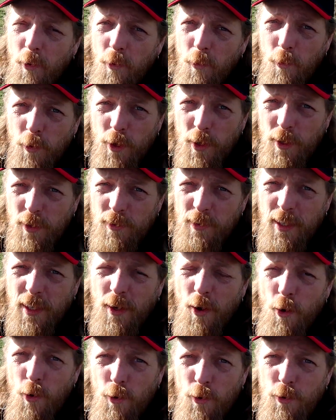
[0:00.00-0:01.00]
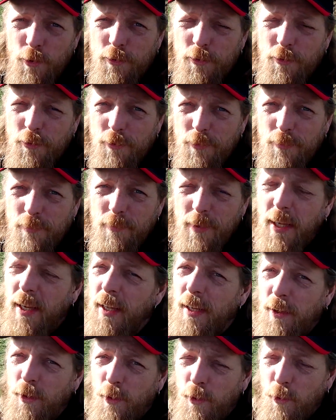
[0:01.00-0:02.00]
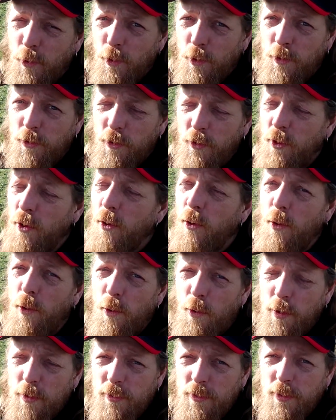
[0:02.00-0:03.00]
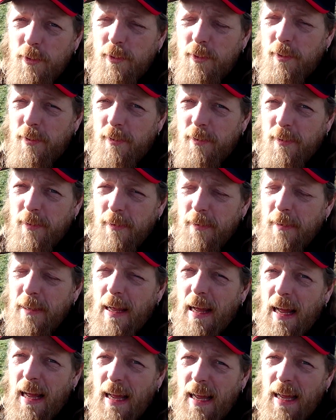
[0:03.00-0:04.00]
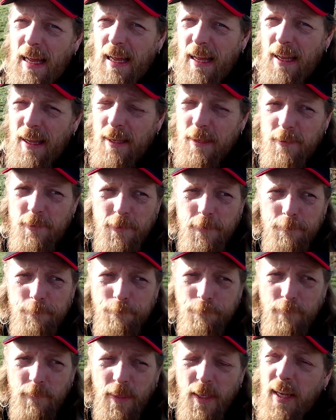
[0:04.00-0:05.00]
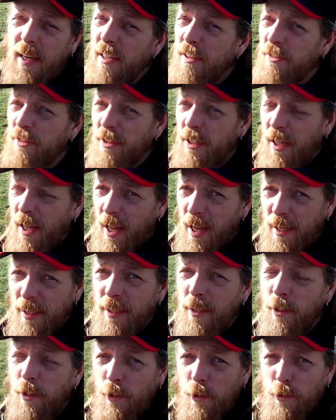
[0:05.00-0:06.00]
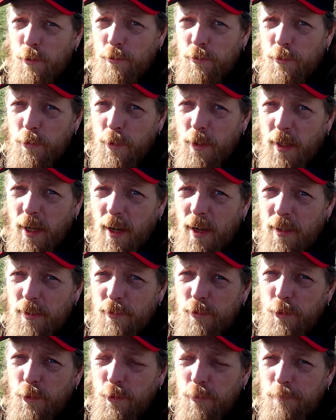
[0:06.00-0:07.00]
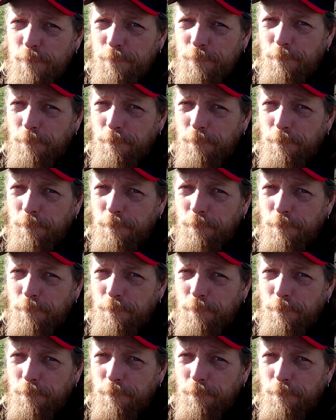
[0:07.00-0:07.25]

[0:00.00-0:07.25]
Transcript: We're gonna dig holes in an old orchard, and it's kind of close to a castle,